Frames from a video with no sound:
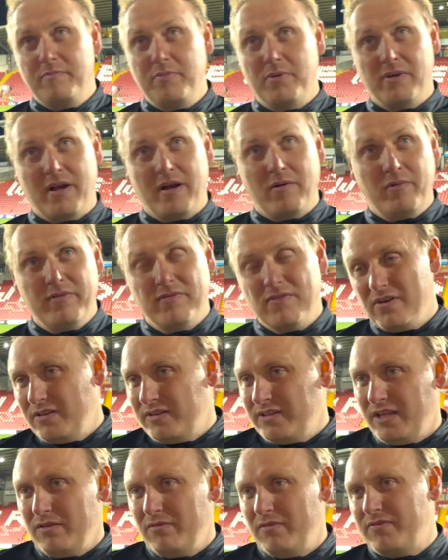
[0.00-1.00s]
But like we've got to
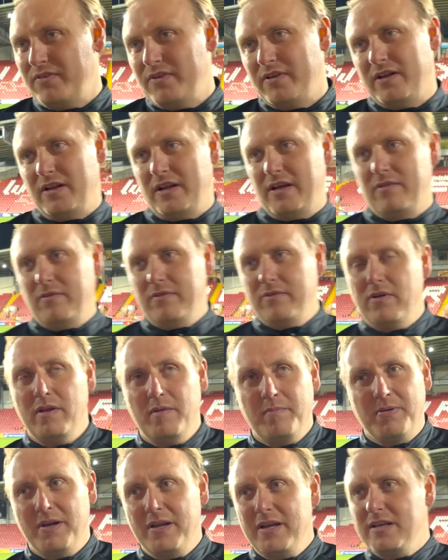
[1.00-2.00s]
deal with it. Like we've got the
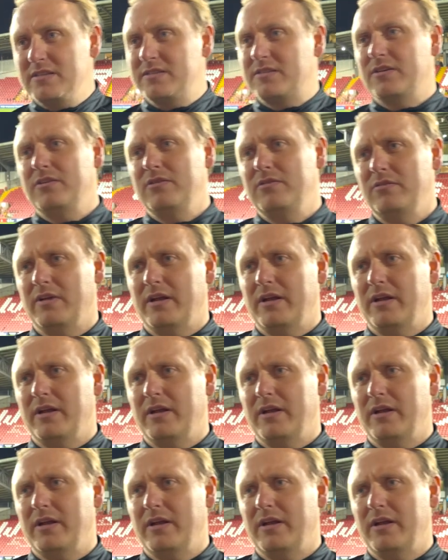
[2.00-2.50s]
players too.